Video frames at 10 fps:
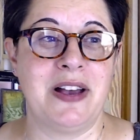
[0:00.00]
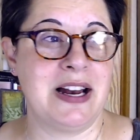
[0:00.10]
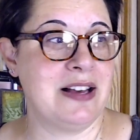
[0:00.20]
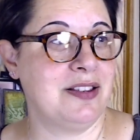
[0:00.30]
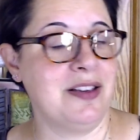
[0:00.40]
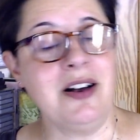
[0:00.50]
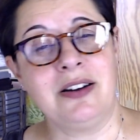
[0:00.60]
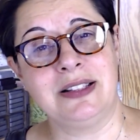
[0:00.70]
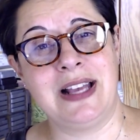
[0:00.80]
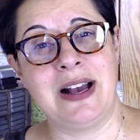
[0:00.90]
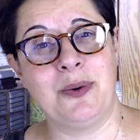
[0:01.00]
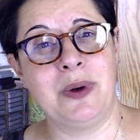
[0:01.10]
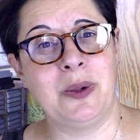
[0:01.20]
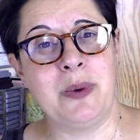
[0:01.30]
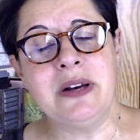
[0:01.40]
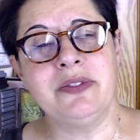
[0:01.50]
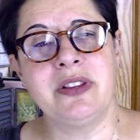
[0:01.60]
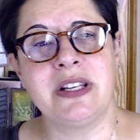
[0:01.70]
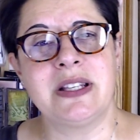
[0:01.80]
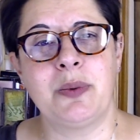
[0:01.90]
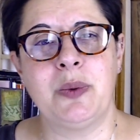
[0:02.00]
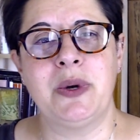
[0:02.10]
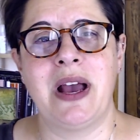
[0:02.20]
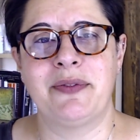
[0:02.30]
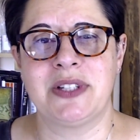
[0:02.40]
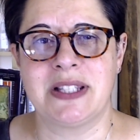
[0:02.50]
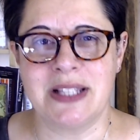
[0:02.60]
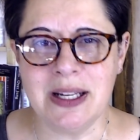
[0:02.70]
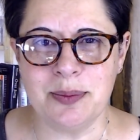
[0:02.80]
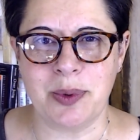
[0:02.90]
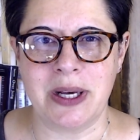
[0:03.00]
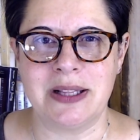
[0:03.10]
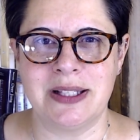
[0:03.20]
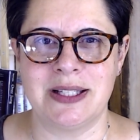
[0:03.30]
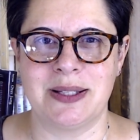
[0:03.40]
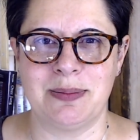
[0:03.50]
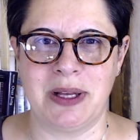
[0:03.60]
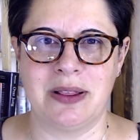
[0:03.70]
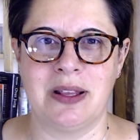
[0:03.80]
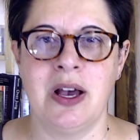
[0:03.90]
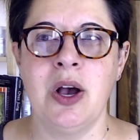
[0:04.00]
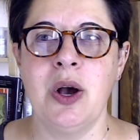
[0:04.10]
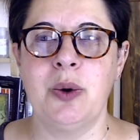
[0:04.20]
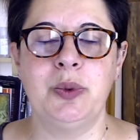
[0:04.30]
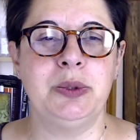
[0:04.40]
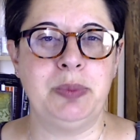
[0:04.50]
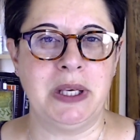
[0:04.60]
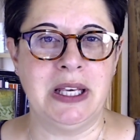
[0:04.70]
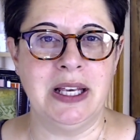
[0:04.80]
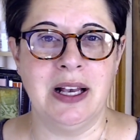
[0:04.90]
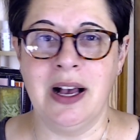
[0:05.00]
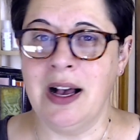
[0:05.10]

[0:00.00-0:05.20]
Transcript: And I thought that, well, one of the things that we would have to celebrate this month would be